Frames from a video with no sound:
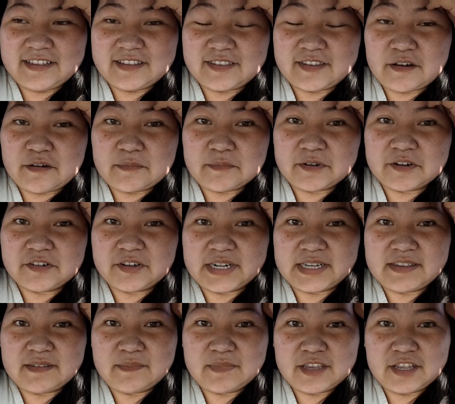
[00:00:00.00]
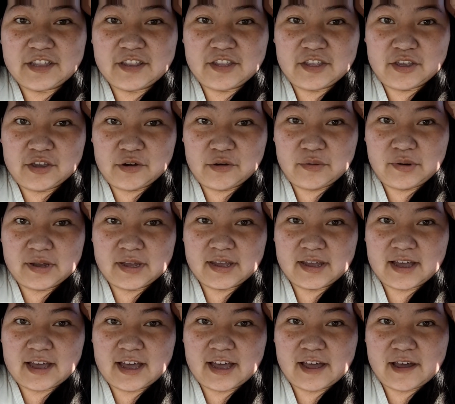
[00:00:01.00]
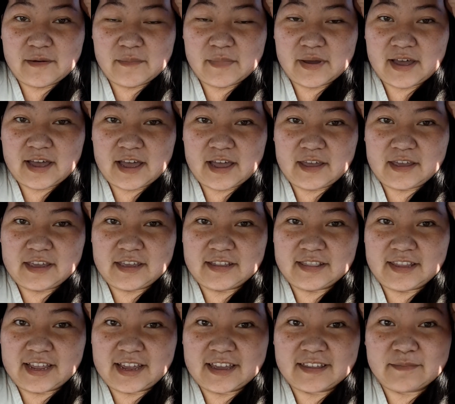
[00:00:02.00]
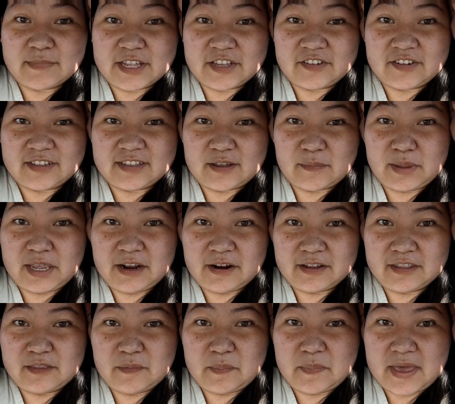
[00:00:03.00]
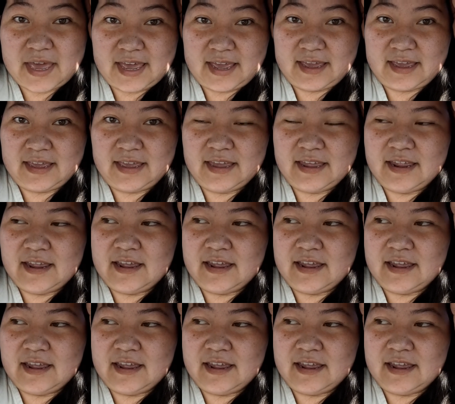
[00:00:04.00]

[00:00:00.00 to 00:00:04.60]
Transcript: So I'm gonna try something new. Like I mentioned, I'm here at the bay.